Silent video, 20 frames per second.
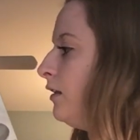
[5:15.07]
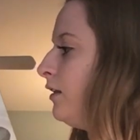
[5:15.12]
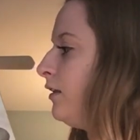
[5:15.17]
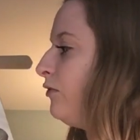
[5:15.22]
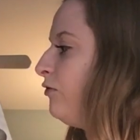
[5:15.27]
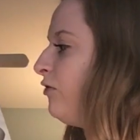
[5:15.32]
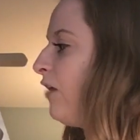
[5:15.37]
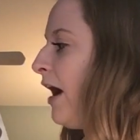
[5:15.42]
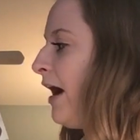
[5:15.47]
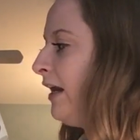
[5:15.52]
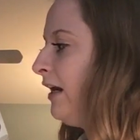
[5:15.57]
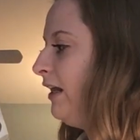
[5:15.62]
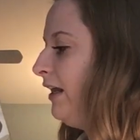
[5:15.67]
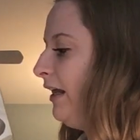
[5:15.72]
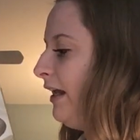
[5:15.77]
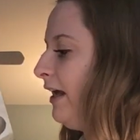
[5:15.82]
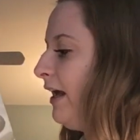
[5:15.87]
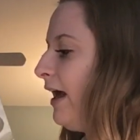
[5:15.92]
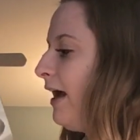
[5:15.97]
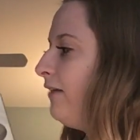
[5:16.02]

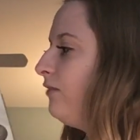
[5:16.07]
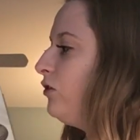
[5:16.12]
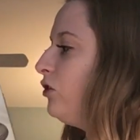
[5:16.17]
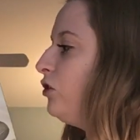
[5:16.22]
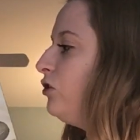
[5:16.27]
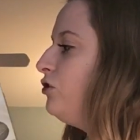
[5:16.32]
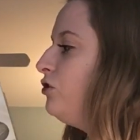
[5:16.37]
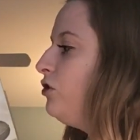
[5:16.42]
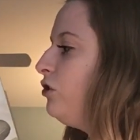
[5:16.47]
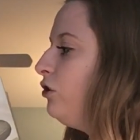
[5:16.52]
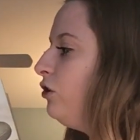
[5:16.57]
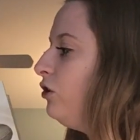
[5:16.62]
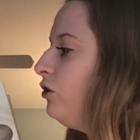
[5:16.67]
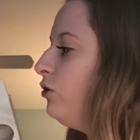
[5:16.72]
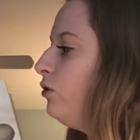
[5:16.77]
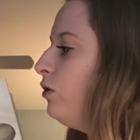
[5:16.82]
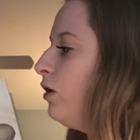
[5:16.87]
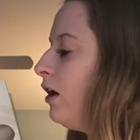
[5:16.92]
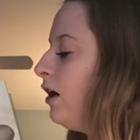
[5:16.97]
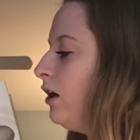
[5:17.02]
Finally, after
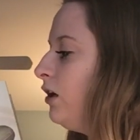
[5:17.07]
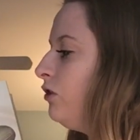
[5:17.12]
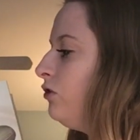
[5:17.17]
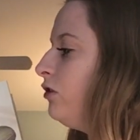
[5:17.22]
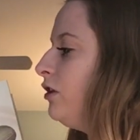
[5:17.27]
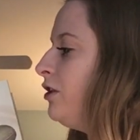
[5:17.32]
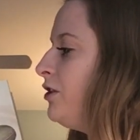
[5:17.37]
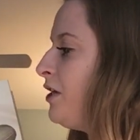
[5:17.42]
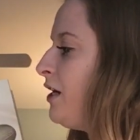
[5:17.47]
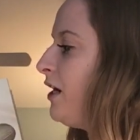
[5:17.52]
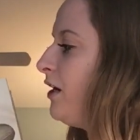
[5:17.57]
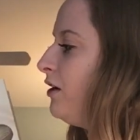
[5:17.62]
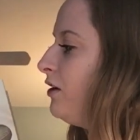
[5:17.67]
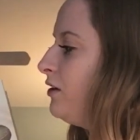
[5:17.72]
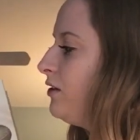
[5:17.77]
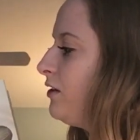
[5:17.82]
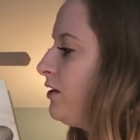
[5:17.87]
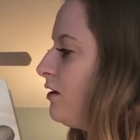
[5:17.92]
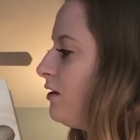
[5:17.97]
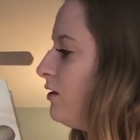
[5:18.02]
200
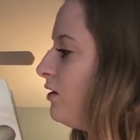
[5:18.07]
years,